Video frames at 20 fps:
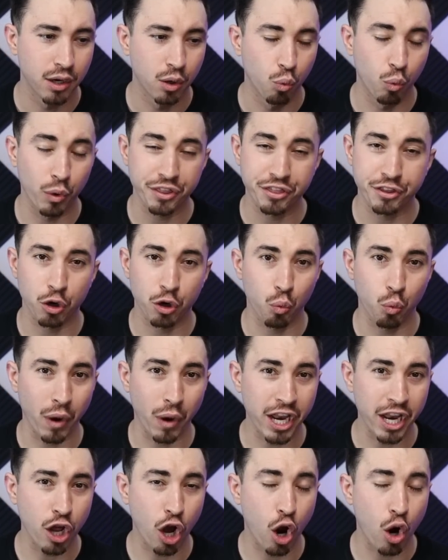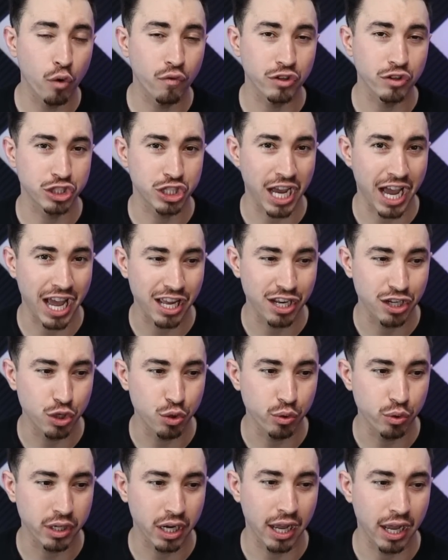with their win over
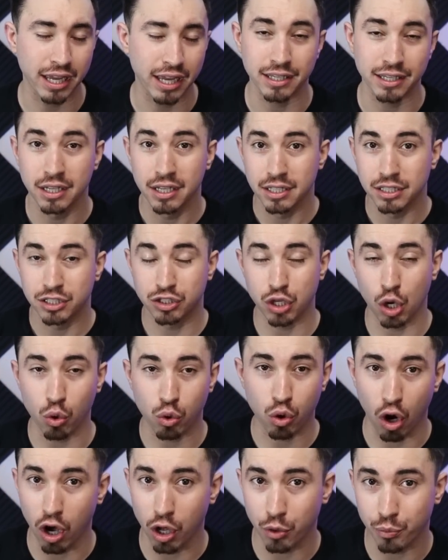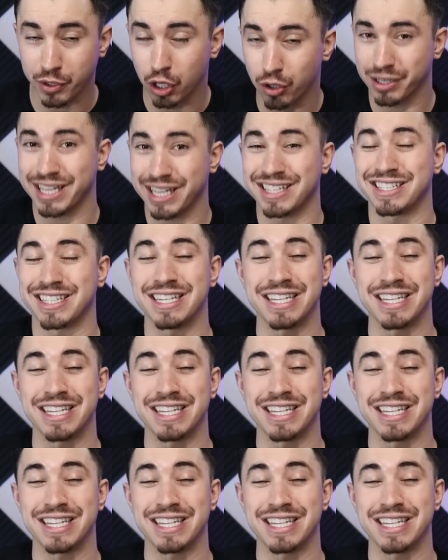Chattanooga, a SoCon we don't get to